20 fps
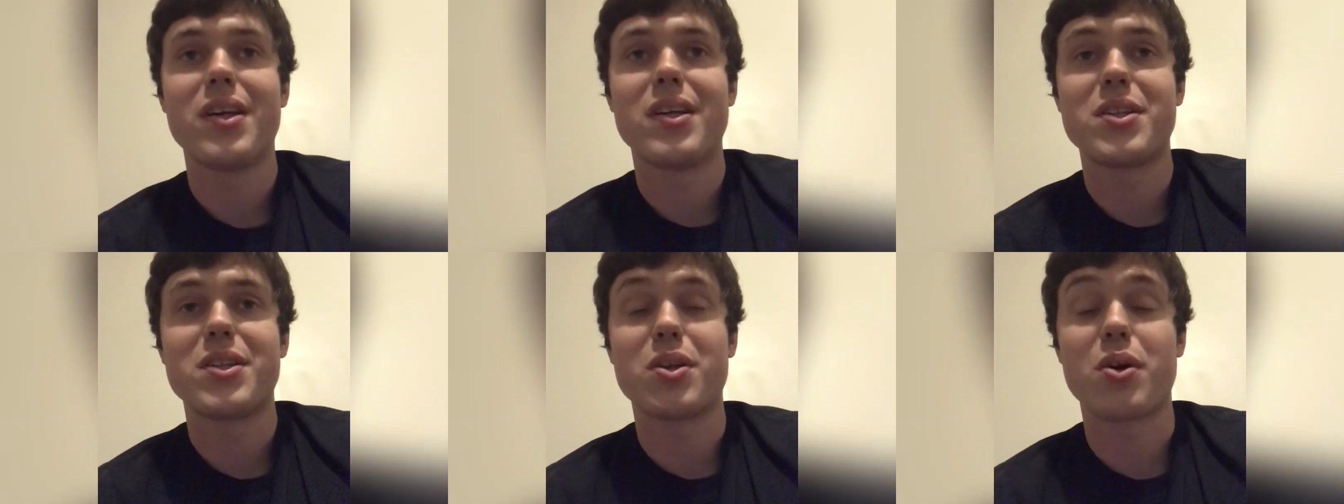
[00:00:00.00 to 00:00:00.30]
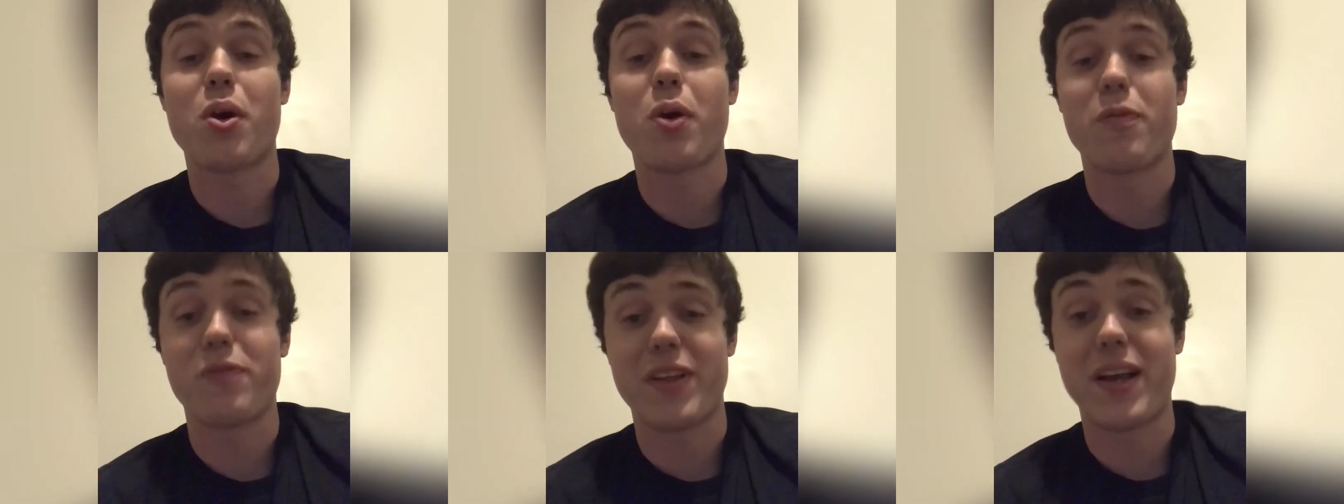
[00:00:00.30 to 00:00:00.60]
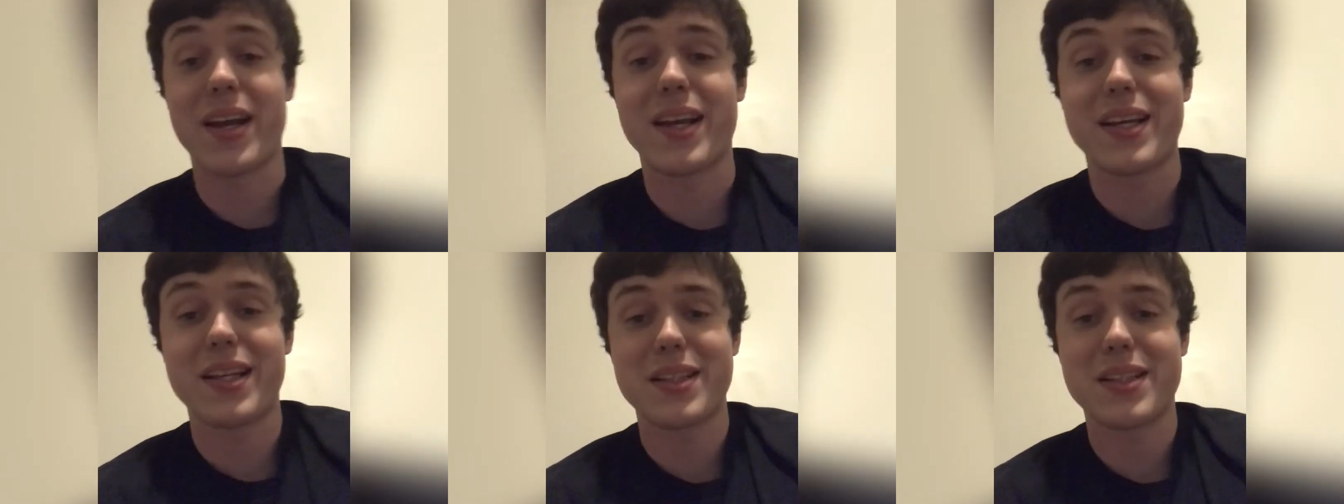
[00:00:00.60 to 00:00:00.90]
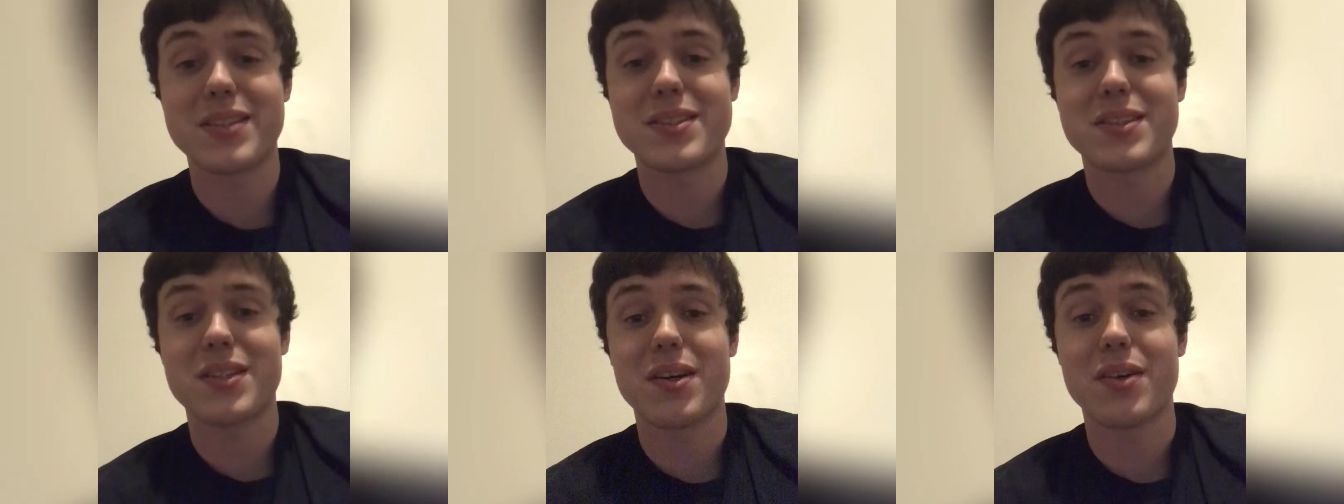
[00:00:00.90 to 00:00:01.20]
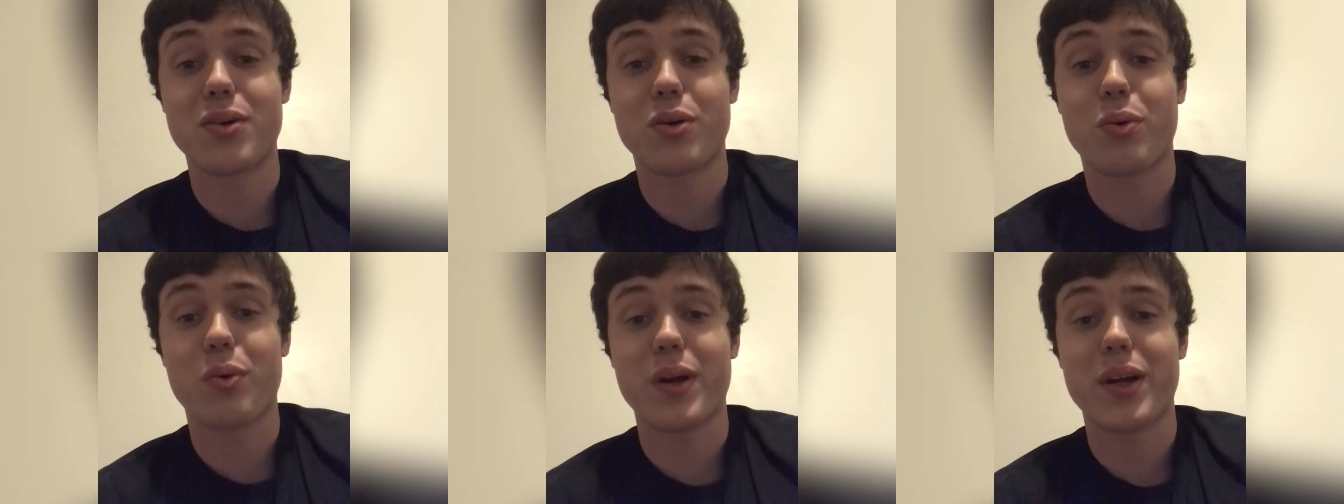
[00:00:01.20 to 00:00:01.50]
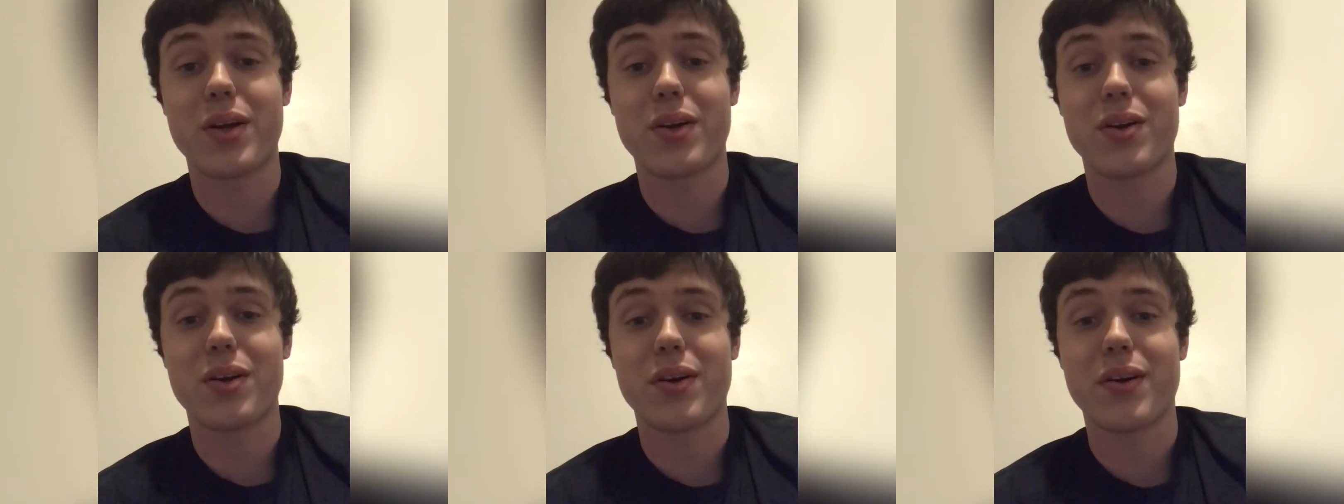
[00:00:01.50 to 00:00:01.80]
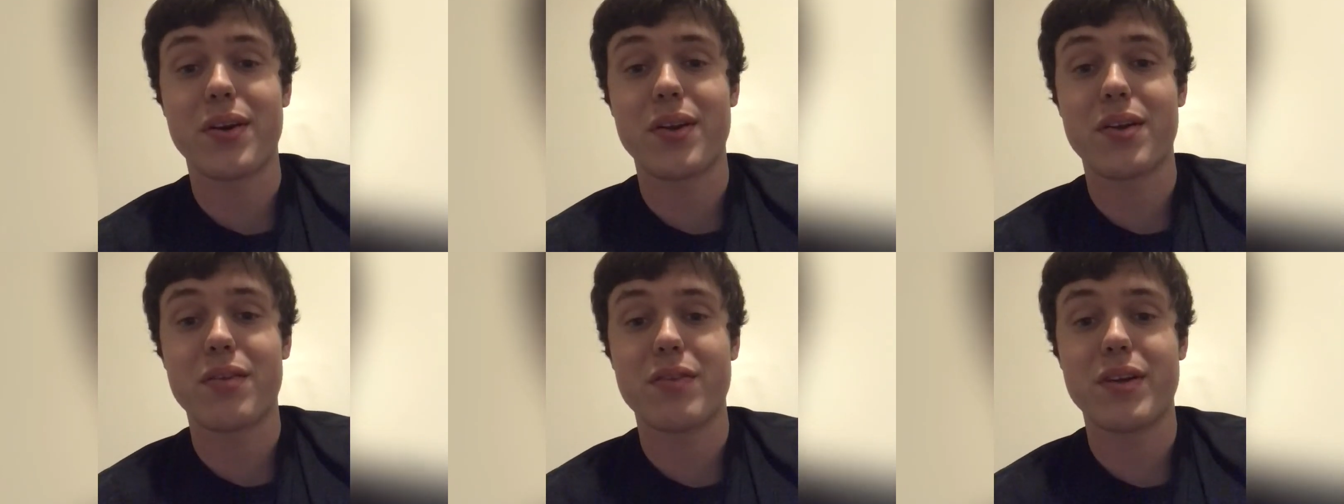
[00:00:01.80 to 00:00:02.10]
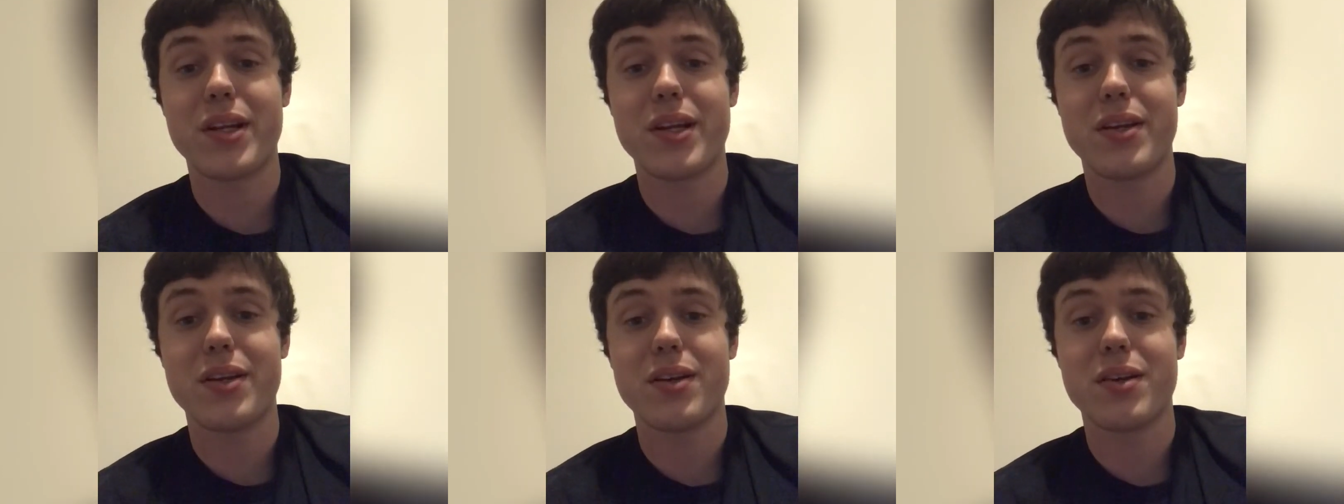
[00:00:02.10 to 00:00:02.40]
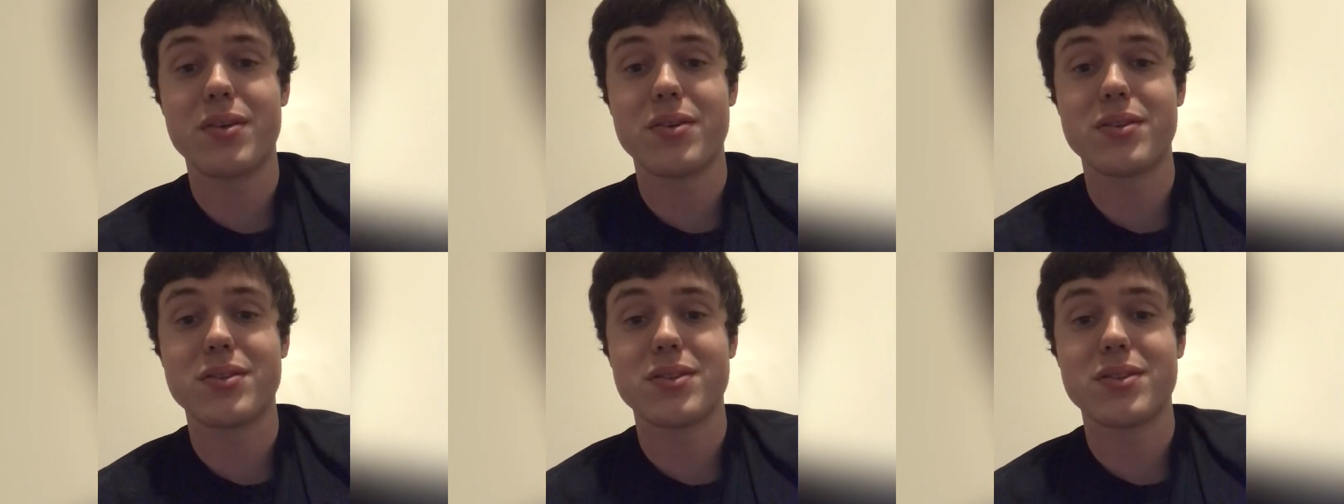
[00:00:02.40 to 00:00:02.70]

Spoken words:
So hopefully I can get this done quicker on other videos,